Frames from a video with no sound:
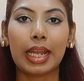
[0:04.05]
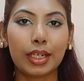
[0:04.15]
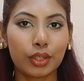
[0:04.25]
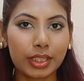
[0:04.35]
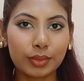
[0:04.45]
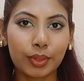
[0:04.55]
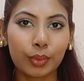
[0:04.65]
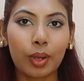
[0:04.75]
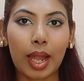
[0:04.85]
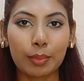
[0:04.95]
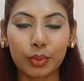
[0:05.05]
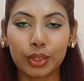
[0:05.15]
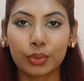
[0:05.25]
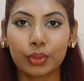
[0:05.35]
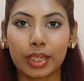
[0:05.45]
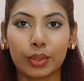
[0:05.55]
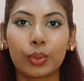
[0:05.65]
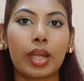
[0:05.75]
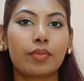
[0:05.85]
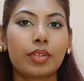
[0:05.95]
In today's video, I'm going to tell
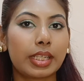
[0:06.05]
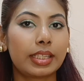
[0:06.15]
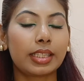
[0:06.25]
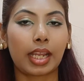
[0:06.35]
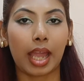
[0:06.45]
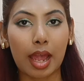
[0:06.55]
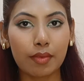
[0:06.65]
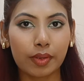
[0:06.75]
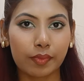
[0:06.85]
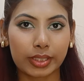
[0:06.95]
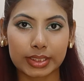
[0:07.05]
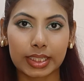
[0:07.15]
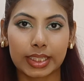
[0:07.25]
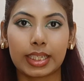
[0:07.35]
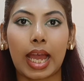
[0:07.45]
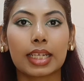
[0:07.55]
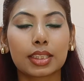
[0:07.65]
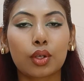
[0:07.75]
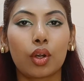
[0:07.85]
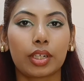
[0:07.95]
you everything that I have invested in as
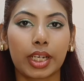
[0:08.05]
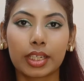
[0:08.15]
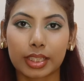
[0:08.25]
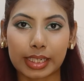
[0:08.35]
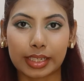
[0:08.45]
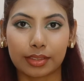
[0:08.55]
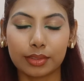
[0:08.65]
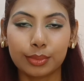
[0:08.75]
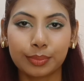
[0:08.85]
a content creator.